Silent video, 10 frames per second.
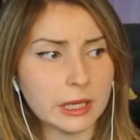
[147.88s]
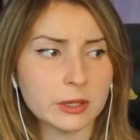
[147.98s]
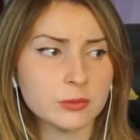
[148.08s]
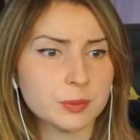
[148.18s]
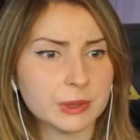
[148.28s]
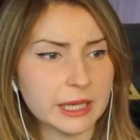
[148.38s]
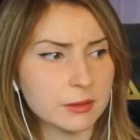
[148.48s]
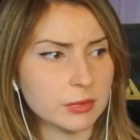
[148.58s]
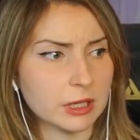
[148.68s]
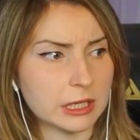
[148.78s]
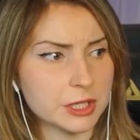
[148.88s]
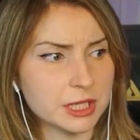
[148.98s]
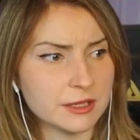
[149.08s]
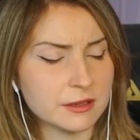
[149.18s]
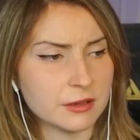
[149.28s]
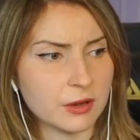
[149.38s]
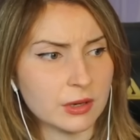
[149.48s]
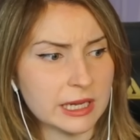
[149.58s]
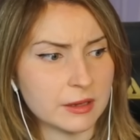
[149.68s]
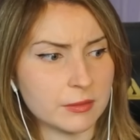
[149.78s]
I don't blame her. She doesn't know
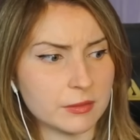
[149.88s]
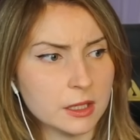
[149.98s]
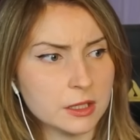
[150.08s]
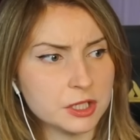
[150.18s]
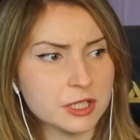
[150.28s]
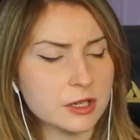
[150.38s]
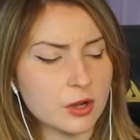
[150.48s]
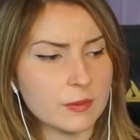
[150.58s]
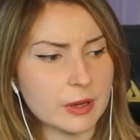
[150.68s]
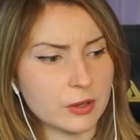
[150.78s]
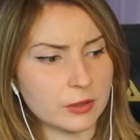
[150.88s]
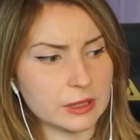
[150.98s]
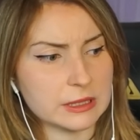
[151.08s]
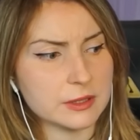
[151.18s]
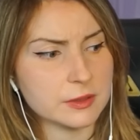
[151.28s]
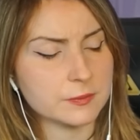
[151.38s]
any of... She doesn't know about all this.